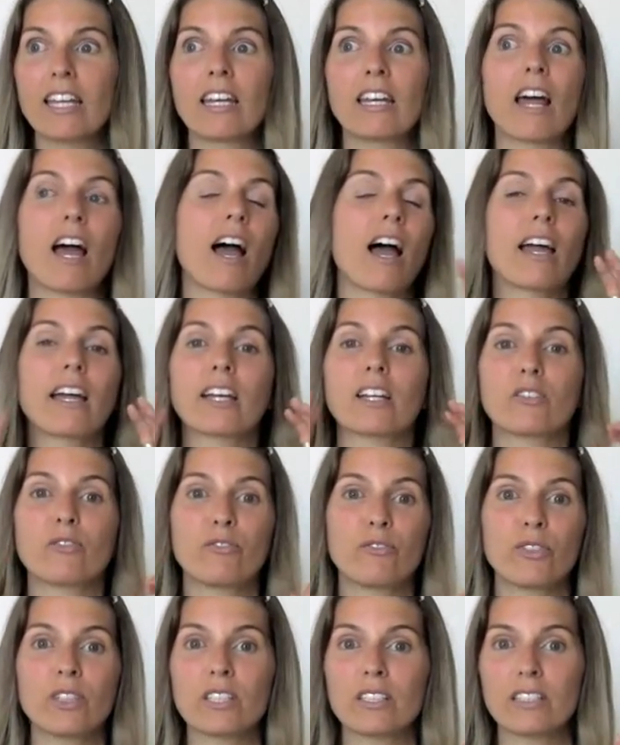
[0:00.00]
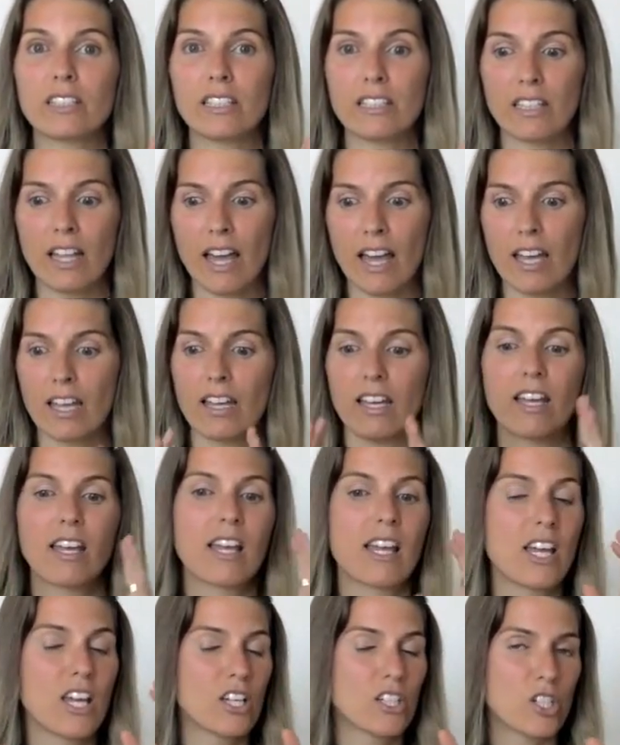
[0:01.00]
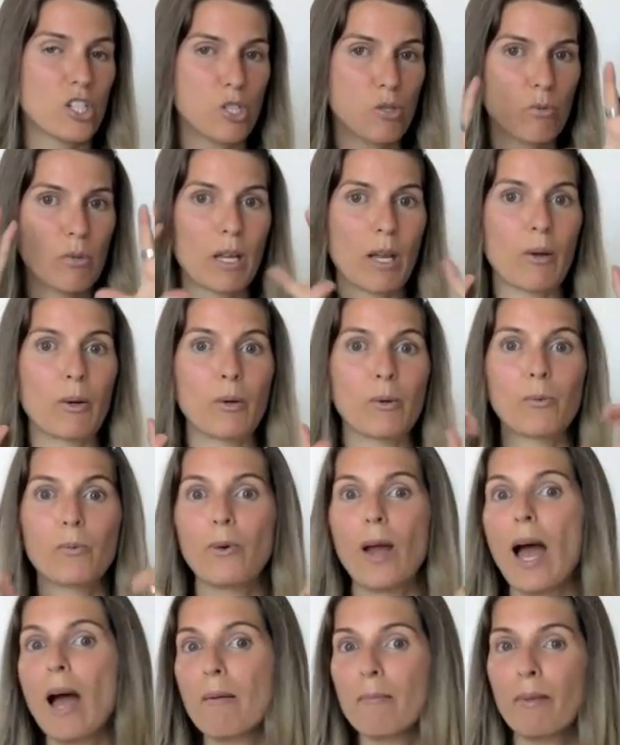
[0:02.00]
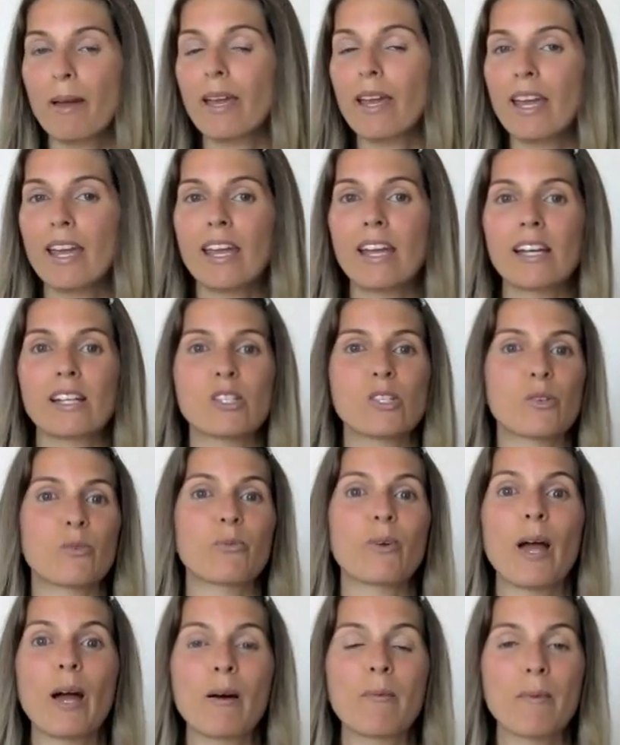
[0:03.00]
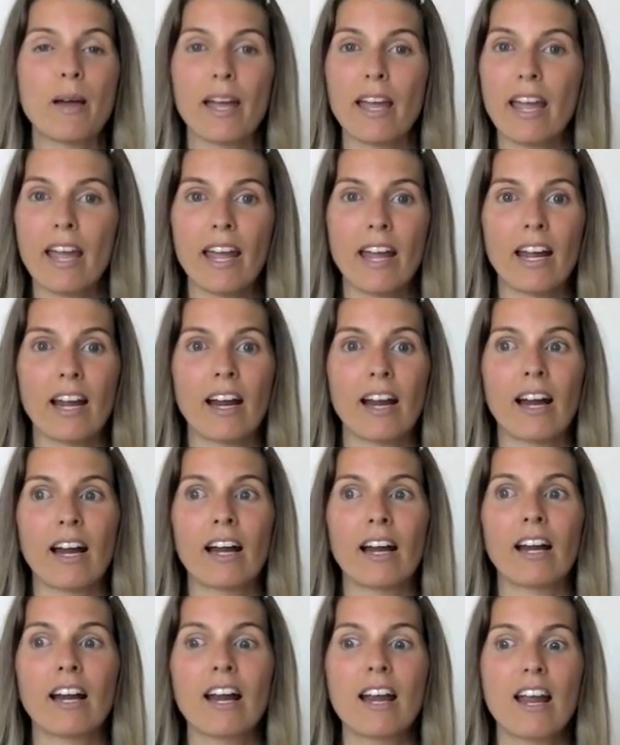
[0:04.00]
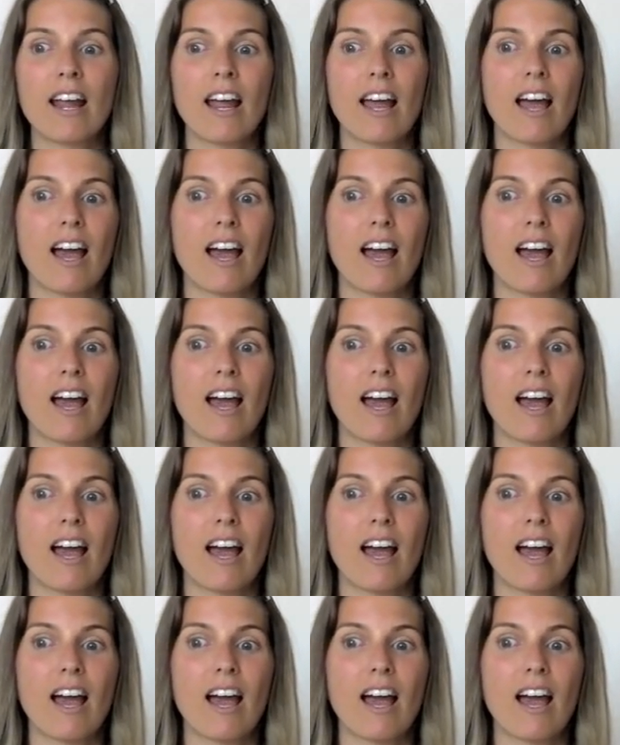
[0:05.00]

And I could feel it, like, just when I would wrap my hands around my hair,